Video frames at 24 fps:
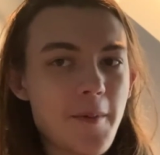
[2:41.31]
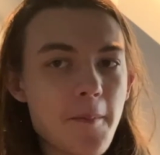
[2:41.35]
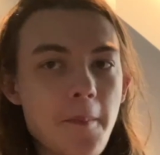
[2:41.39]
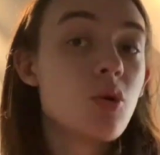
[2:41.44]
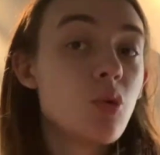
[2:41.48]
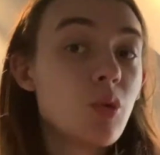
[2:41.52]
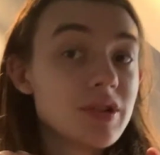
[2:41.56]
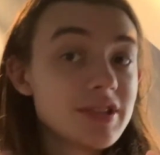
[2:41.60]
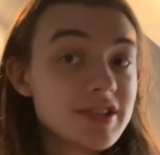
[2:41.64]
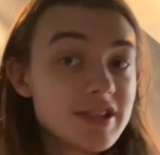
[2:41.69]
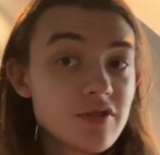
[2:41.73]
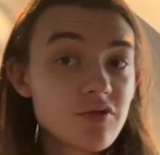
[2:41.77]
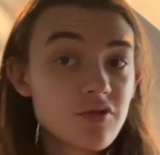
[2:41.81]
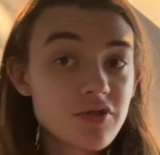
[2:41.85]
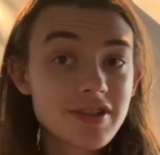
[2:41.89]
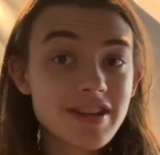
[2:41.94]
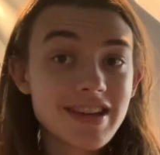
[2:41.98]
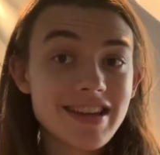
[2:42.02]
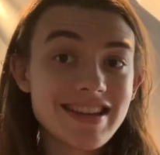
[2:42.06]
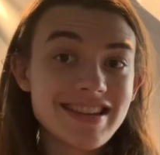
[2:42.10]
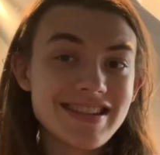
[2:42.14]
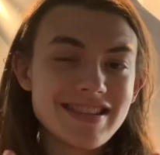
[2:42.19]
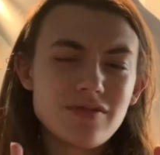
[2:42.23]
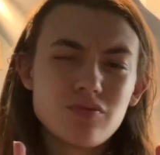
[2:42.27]
What's interesting
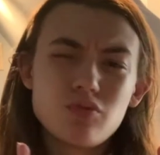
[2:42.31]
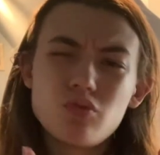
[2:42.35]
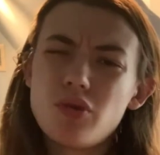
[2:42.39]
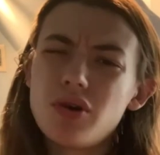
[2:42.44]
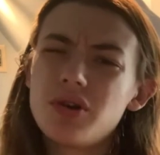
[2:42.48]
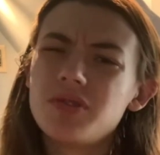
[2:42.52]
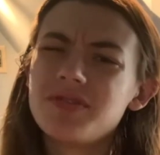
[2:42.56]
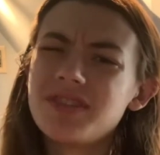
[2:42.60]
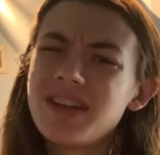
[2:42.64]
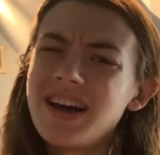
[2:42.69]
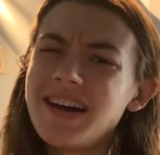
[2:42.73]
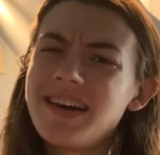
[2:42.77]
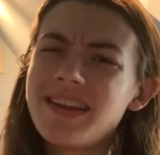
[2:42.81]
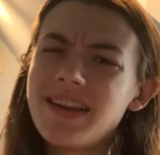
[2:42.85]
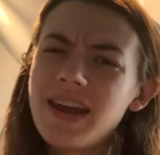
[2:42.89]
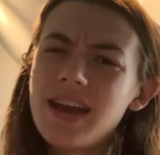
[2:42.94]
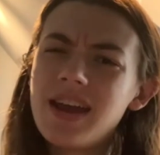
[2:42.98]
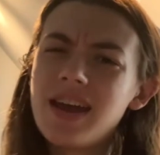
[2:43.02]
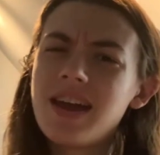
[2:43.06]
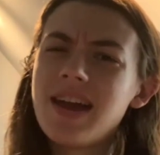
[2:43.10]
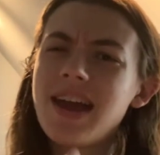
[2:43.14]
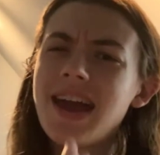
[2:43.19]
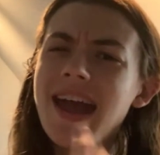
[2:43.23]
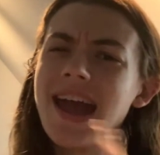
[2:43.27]
is, while not
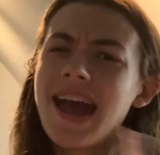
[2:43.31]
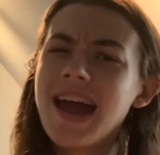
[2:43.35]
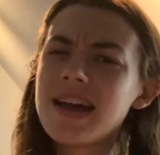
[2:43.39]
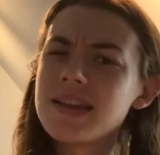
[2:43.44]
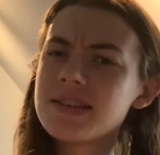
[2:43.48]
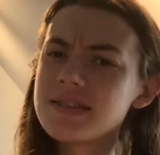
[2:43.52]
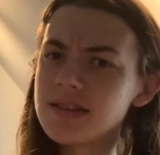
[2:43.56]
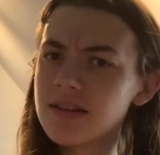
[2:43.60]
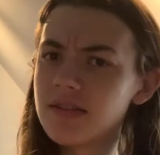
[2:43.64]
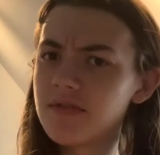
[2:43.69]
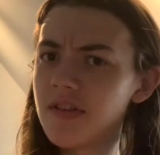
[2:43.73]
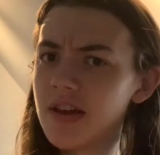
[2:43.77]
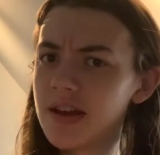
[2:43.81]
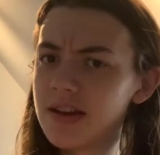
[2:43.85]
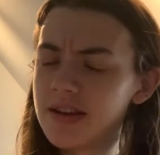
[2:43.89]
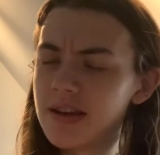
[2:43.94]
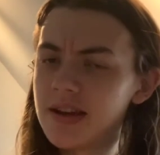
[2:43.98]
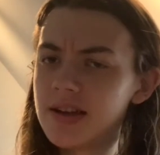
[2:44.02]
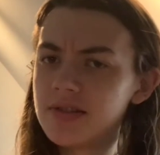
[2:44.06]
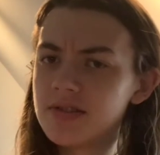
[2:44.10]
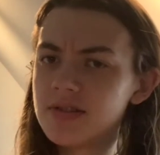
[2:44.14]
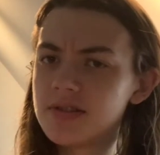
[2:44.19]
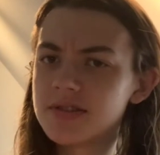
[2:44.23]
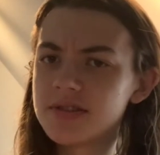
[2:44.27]
as
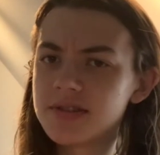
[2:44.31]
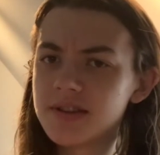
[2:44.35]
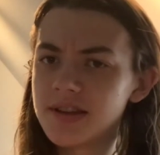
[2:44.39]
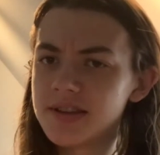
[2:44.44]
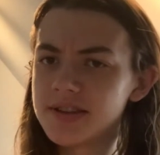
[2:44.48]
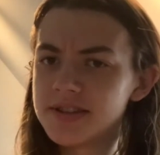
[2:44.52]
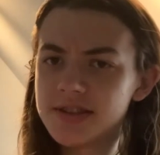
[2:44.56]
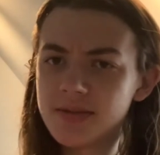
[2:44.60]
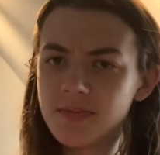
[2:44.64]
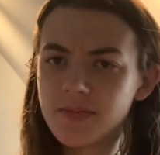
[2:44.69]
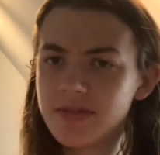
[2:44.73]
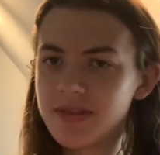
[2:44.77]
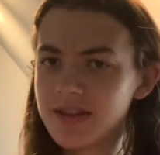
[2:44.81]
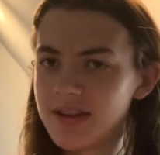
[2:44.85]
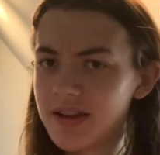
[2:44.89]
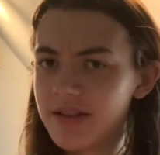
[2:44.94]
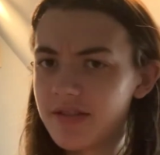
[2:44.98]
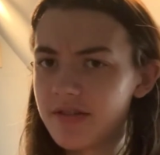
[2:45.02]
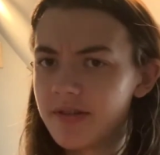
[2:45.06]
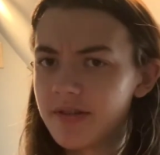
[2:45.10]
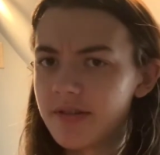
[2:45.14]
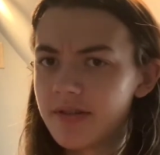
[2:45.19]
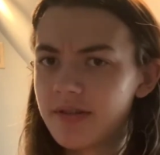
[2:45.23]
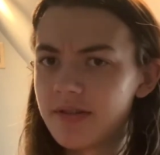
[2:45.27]
advantageous as some of the
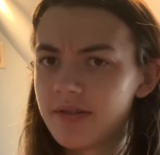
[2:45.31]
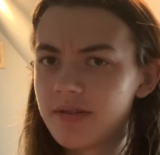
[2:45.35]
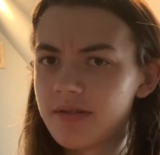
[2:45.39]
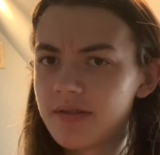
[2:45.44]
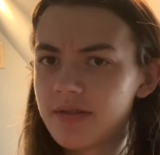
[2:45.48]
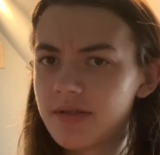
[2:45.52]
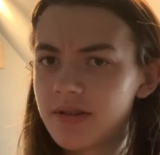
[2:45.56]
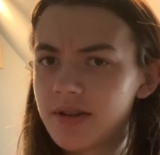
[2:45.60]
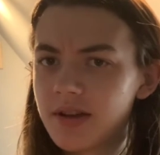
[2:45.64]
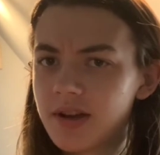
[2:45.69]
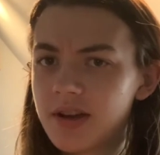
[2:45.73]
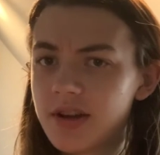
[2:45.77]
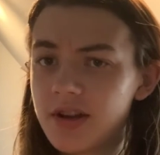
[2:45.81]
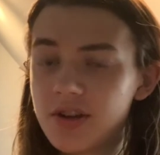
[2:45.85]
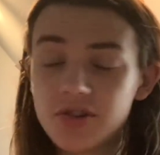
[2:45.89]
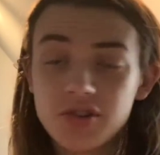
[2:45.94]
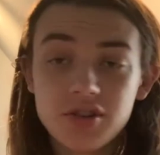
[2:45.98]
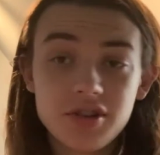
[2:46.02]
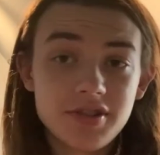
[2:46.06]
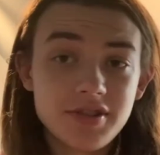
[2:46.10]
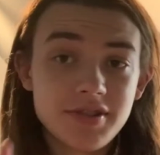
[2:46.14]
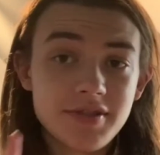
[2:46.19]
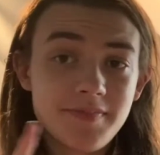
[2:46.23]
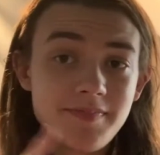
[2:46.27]
other
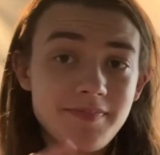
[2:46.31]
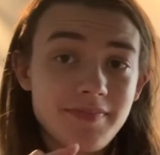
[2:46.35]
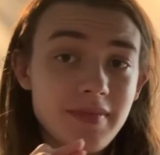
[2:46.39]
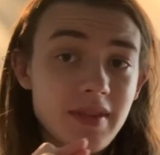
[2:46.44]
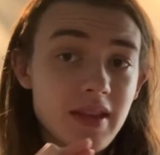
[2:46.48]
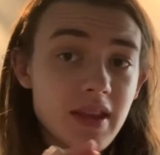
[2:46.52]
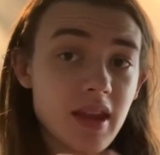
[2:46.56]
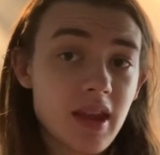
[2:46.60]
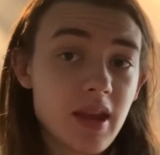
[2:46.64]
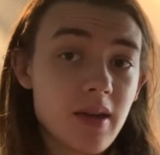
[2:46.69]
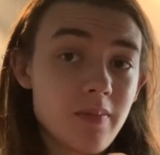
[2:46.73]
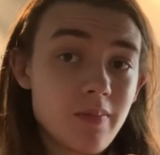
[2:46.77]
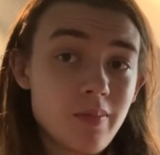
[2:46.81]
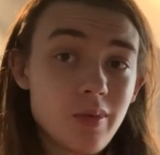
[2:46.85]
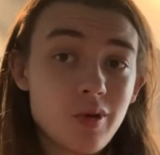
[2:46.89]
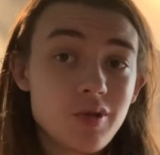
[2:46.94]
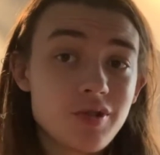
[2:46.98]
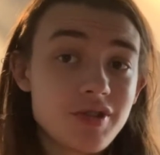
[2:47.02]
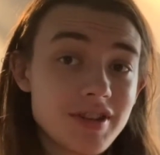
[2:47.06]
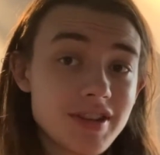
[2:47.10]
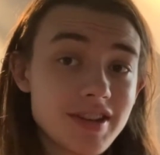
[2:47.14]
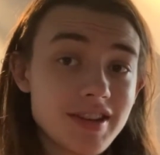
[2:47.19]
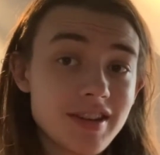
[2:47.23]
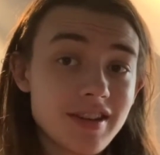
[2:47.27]
conditions,
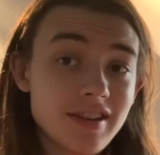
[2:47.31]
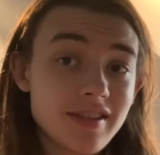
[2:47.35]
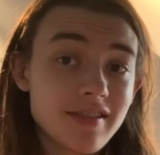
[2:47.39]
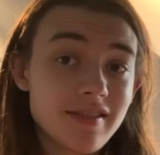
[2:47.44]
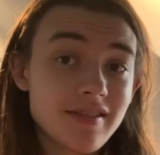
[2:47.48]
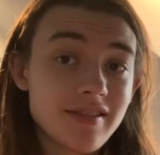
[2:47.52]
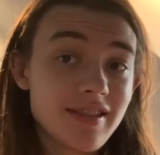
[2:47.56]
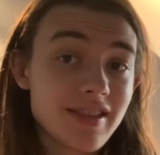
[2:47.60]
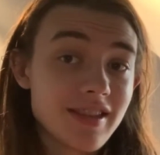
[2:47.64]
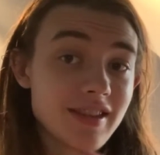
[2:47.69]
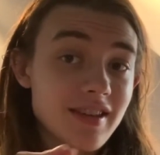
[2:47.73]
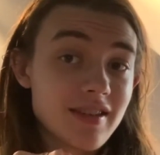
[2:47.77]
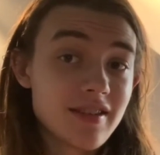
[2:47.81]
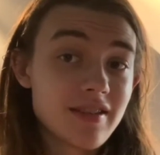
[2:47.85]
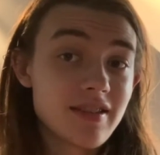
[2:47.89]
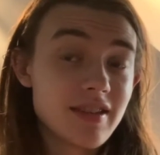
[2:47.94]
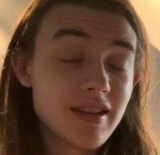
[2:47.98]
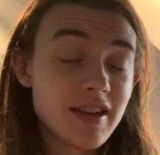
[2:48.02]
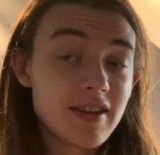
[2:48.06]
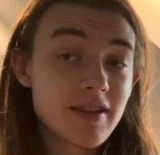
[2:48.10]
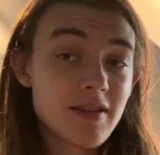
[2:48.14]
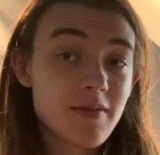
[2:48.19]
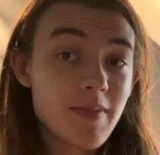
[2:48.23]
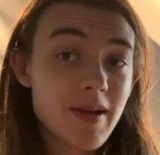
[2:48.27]
imposing the
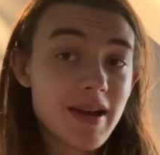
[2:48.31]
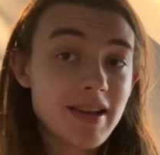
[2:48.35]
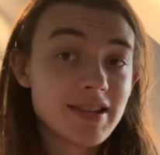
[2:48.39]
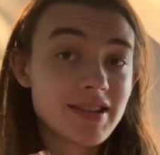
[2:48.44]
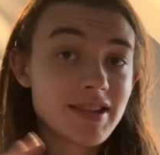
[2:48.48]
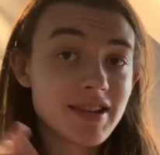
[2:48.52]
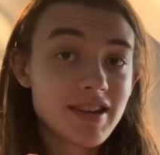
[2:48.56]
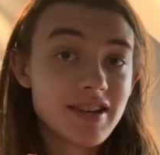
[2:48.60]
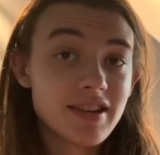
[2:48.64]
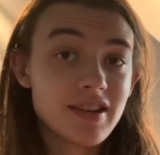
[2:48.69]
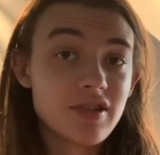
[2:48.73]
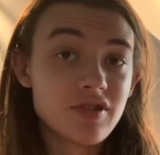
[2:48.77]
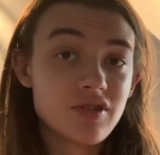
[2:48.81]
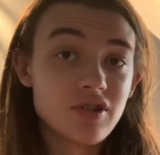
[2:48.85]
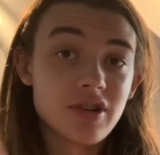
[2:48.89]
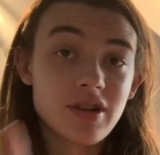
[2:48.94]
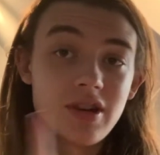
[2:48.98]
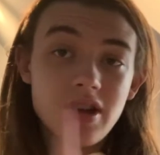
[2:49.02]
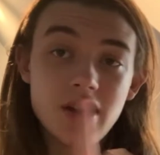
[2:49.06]
incapacitated condition